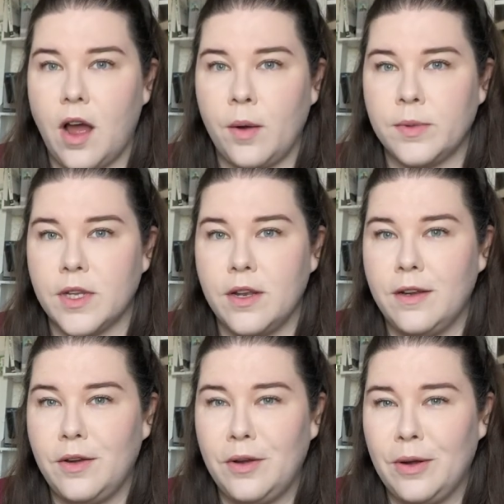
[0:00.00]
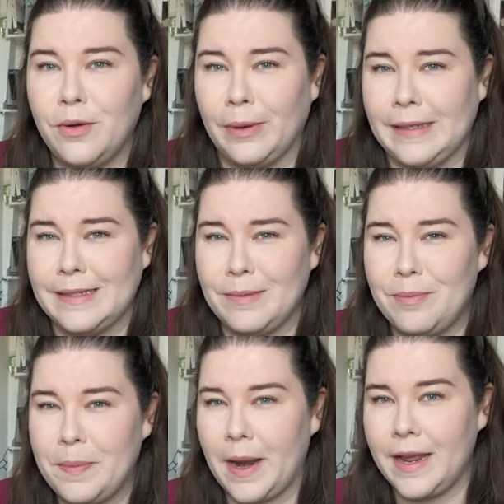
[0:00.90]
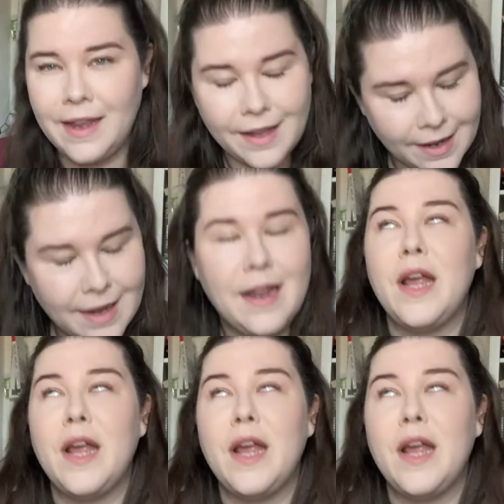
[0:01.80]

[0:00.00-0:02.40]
I was a Blake.